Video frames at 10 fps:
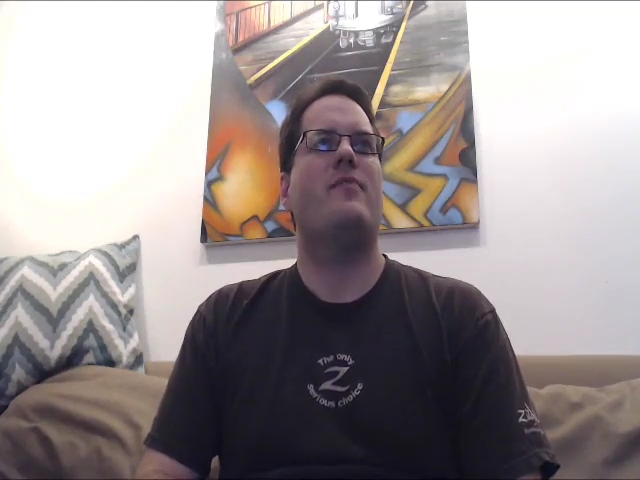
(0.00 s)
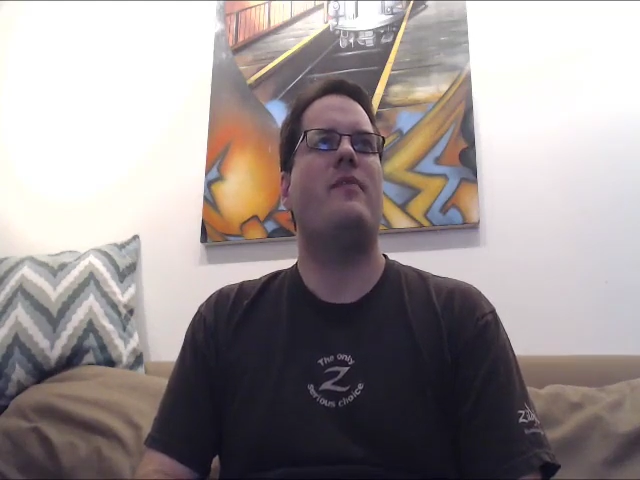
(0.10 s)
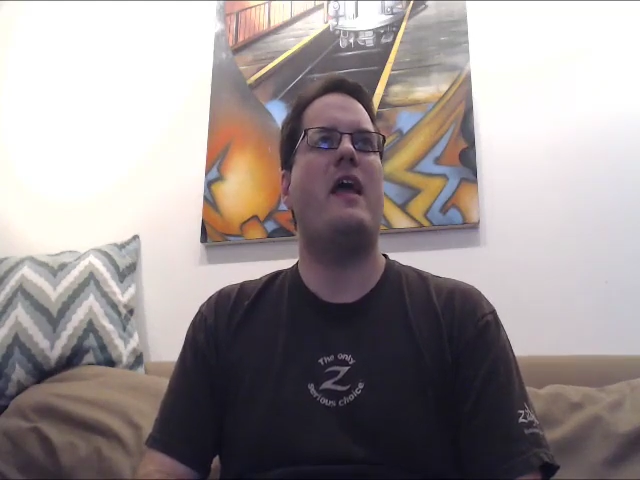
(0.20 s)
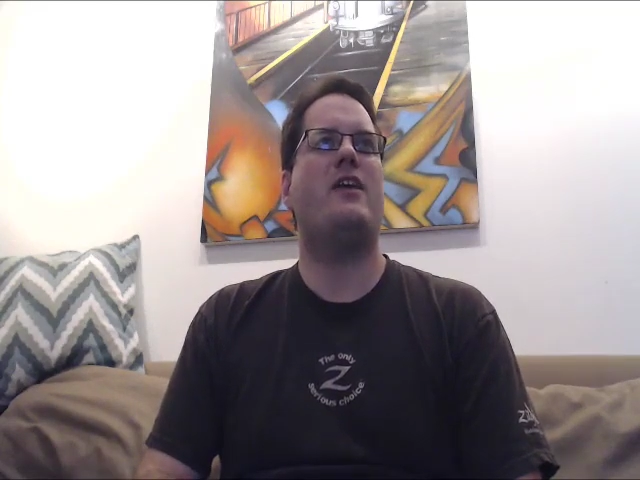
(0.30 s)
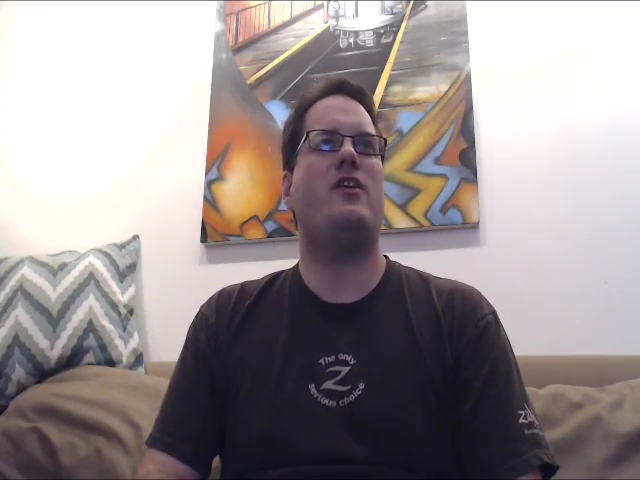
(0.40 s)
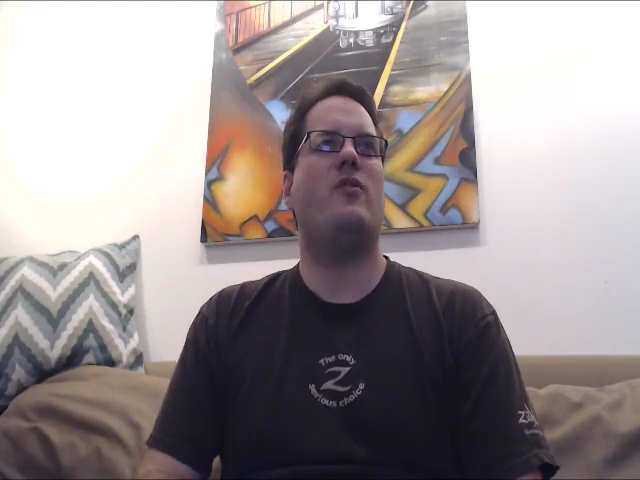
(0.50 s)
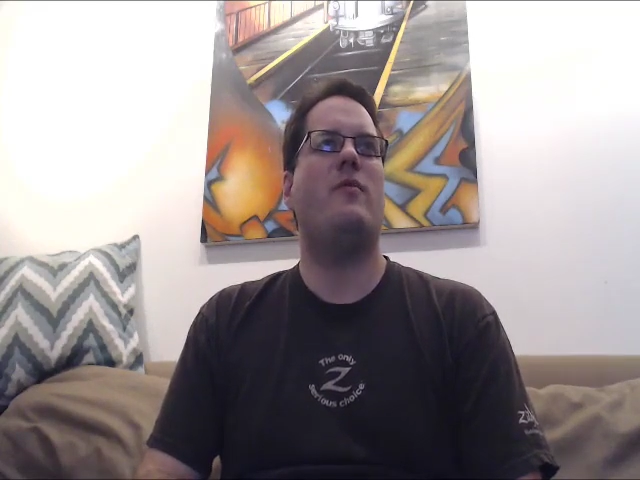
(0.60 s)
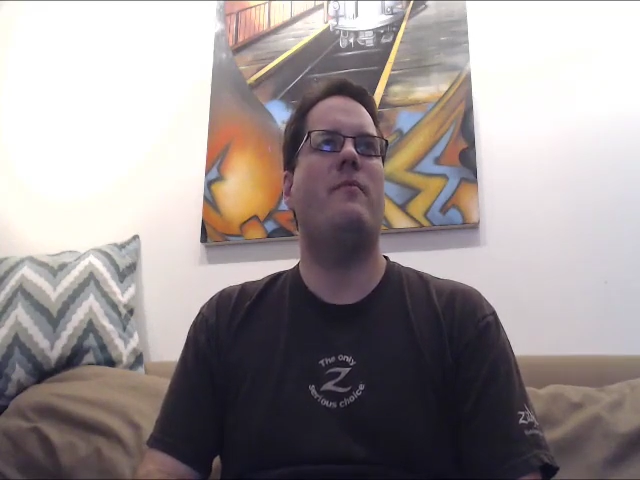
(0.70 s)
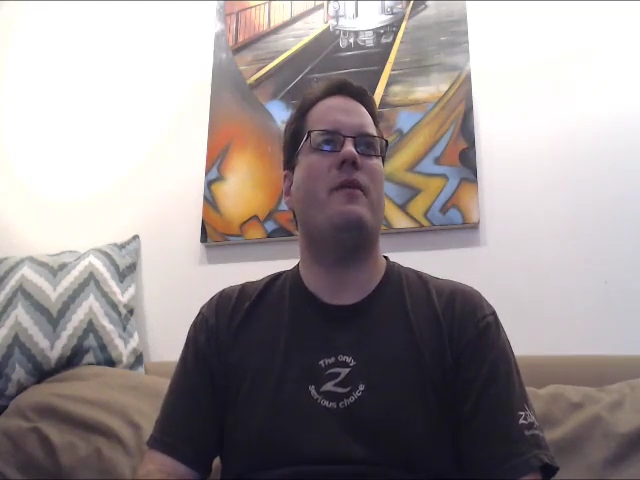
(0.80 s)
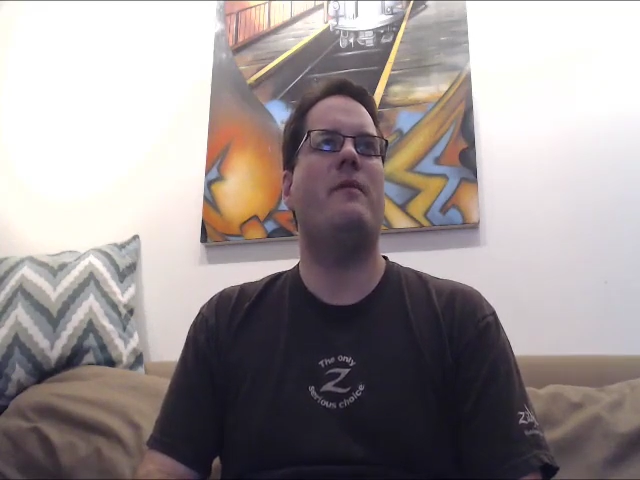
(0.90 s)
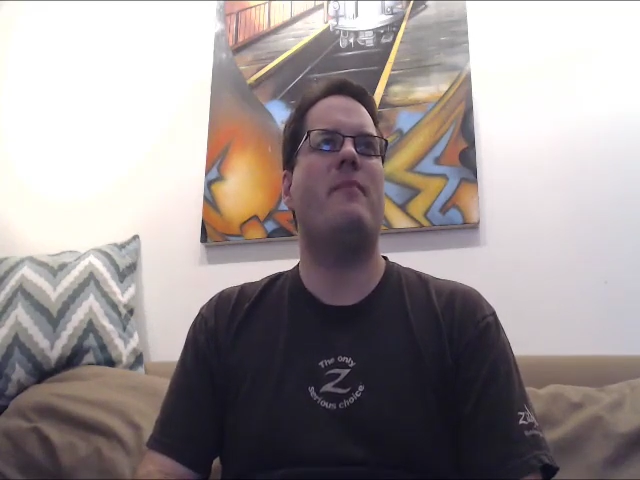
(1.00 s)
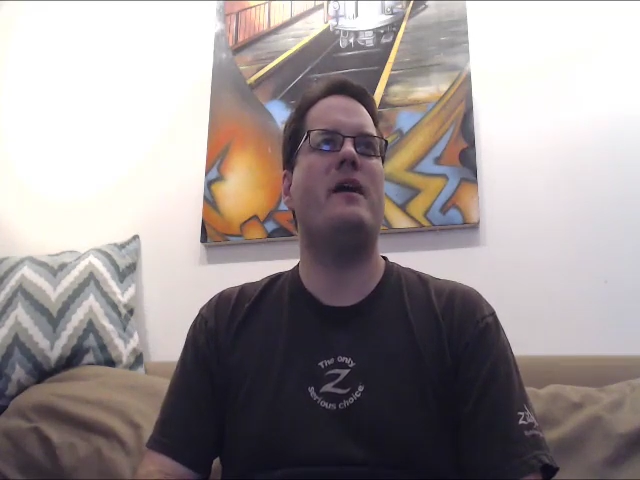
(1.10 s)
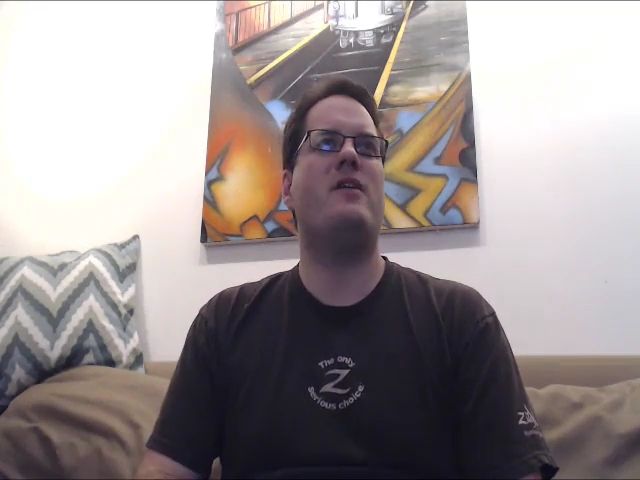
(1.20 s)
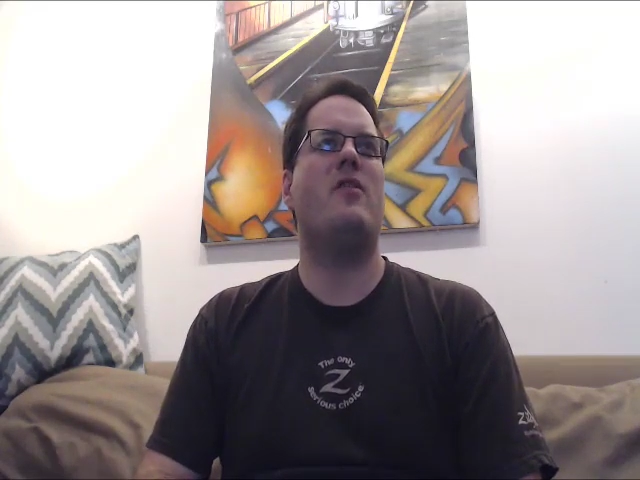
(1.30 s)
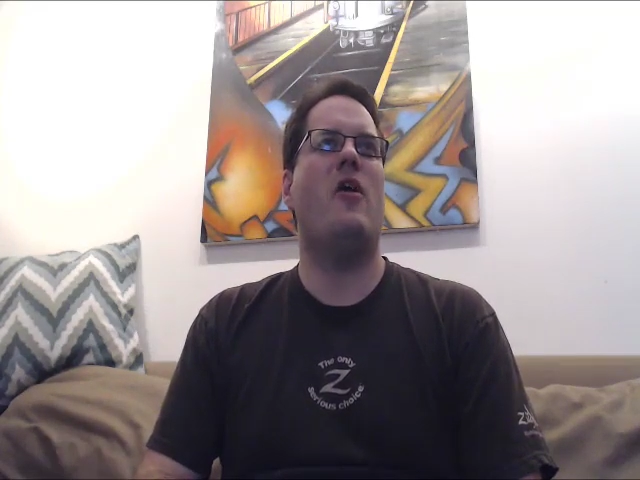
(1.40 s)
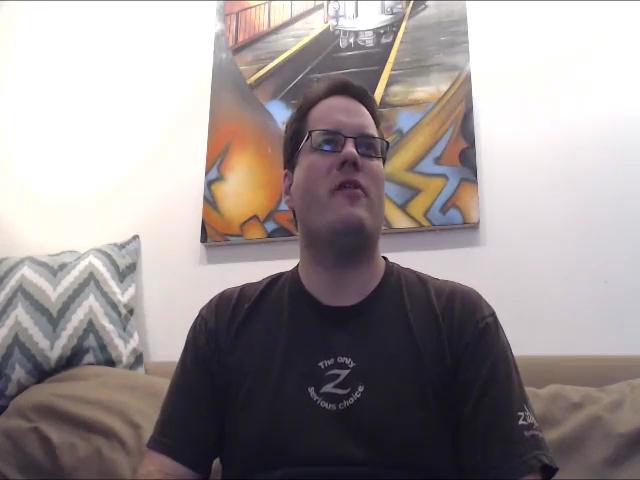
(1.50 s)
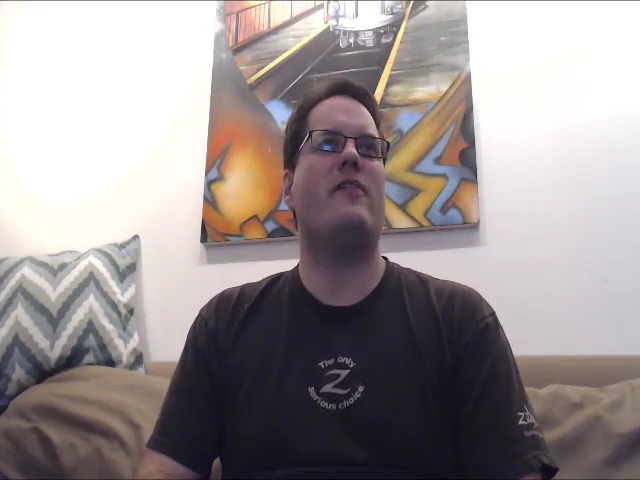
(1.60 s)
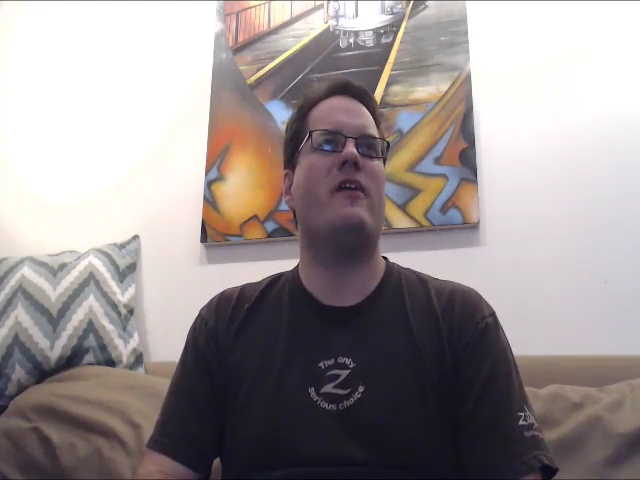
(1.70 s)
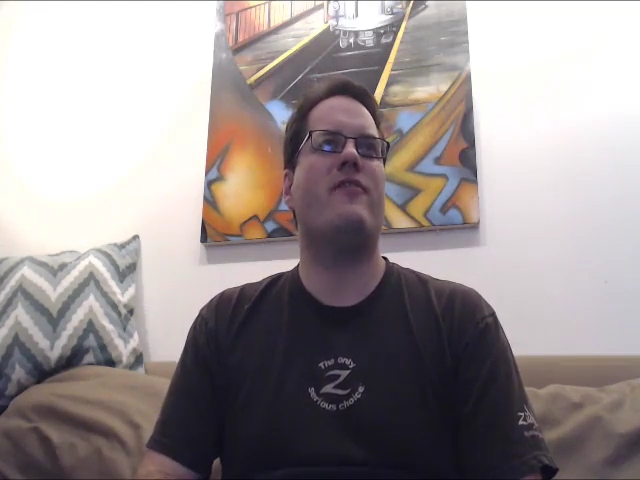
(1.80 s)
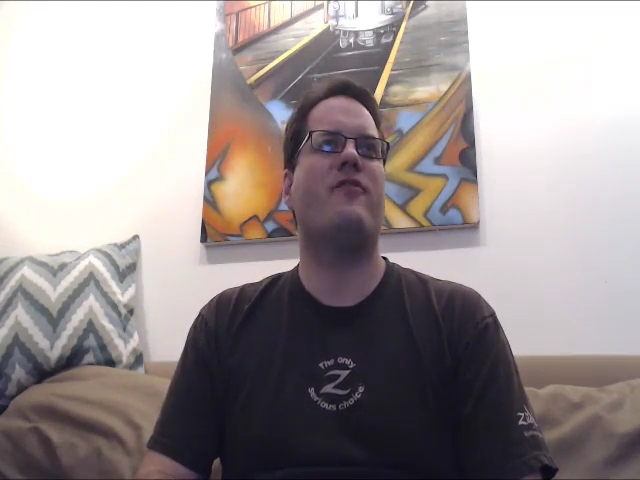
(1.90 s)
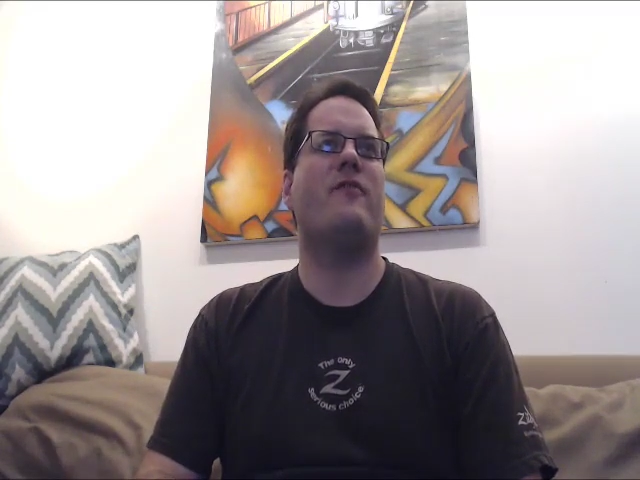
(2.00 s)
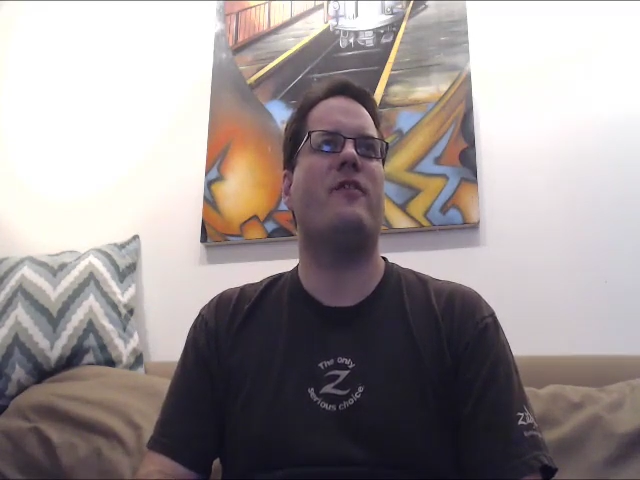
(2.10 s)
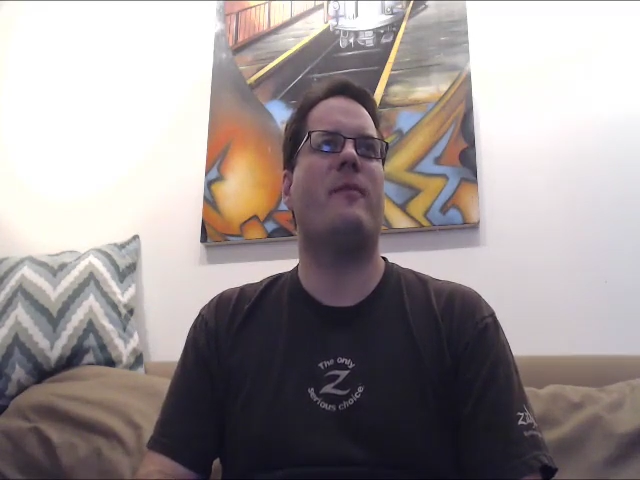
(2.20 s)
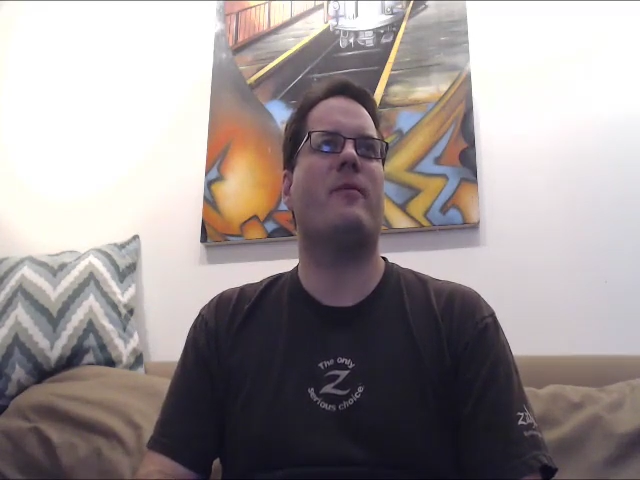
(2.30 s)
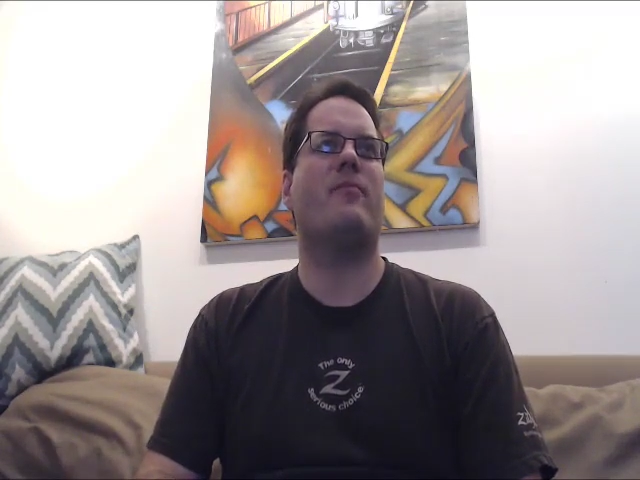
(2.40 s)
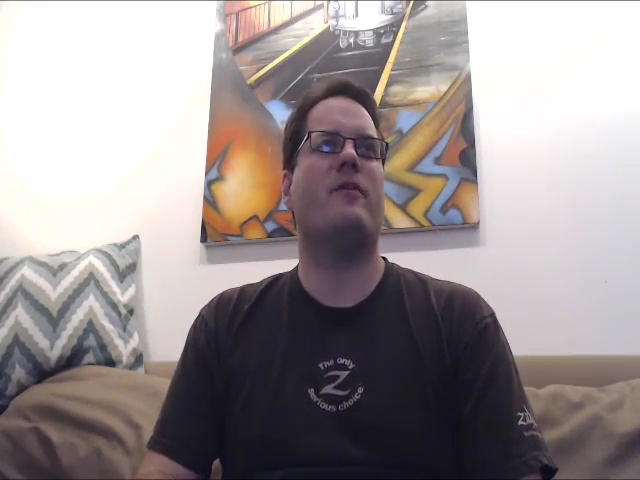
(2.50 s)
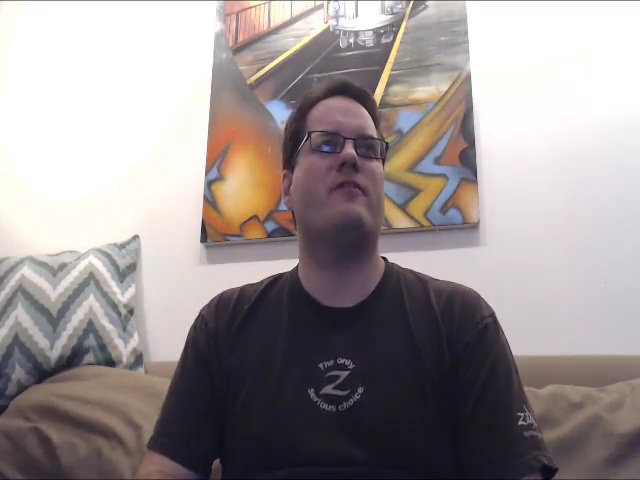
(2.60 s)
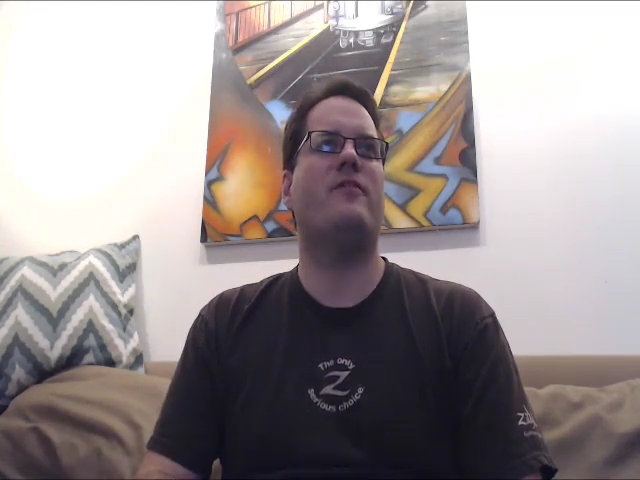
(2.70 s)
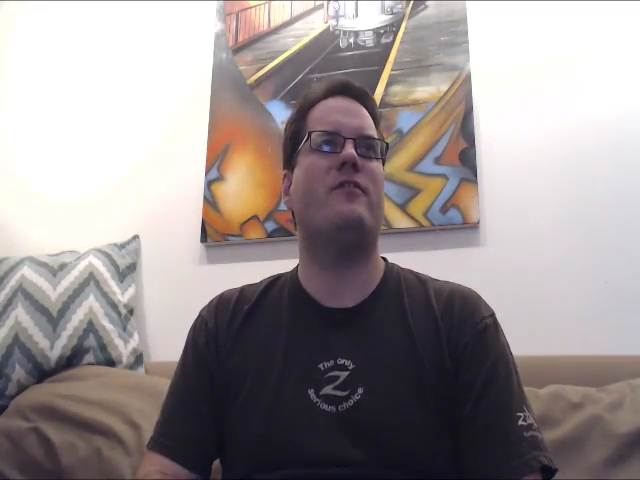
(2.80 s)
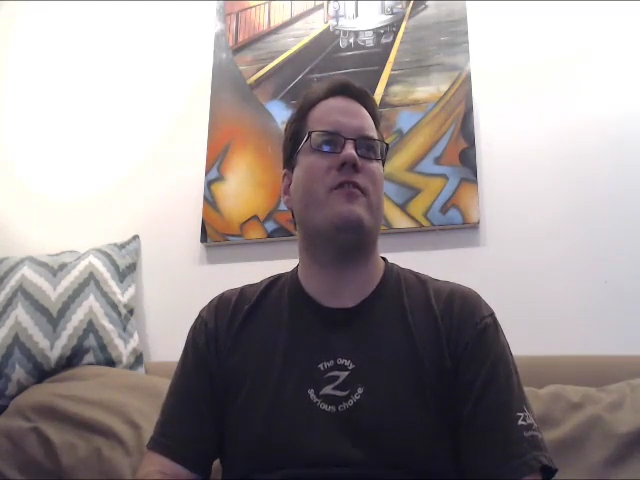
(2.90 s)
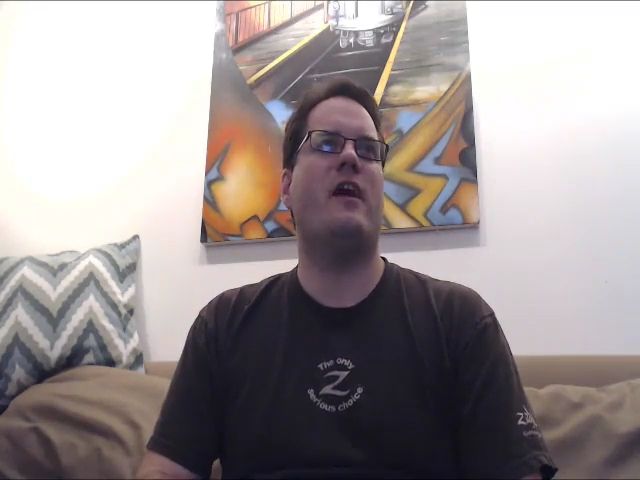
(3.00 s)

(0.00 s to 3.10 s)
Thank you, but it might call the attention of the upper princes.